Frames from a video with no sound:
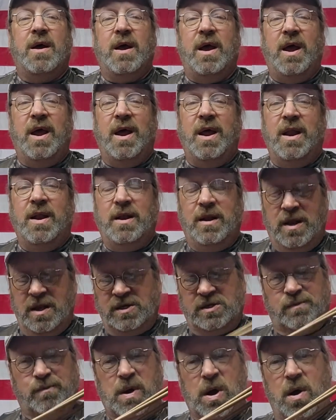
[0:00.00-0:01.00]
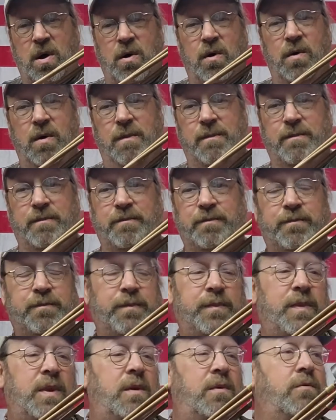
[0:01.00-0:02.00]
And this bow
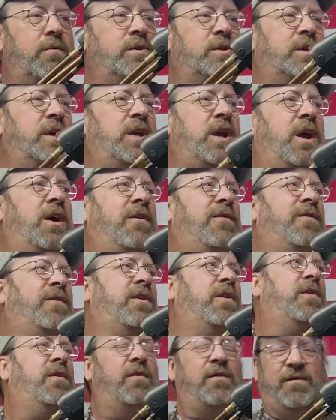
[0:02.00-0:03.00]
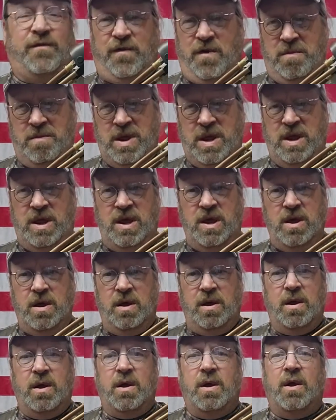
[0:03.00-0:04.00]
was a gift for me
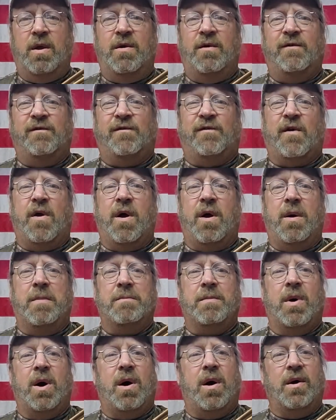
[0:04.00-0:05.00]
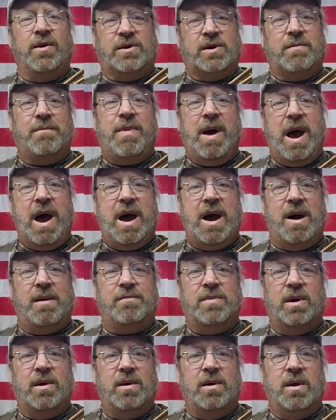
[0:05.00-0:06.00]
from Hunter
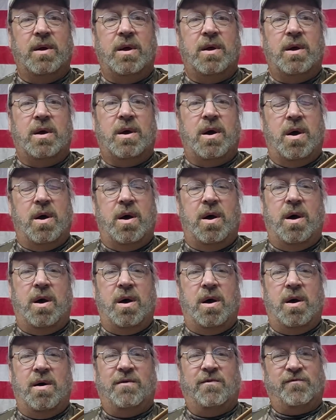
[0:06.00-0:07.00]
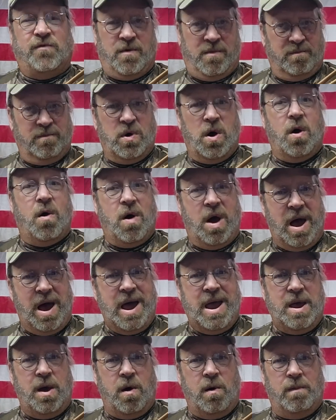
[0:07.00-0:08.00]
Bob, uh, from
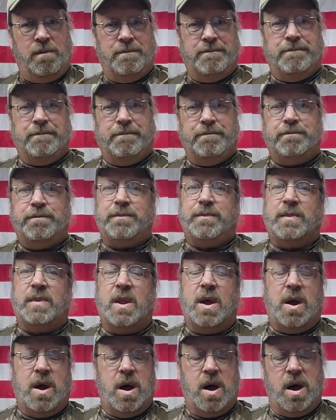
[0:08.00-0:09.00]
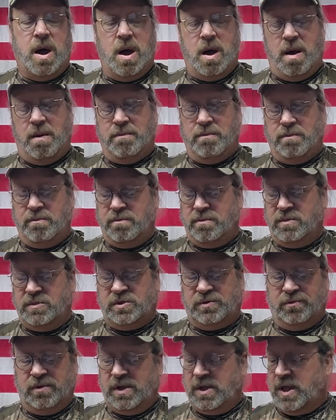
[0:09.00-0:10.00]
Ohio. Um,
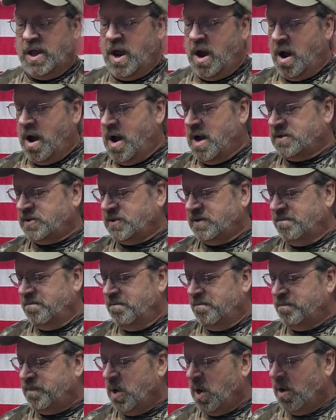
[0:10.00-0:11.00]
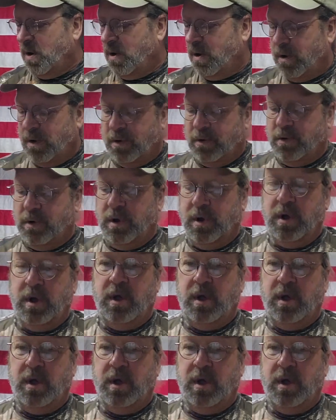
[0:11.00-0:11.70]
it's a really awesome bow.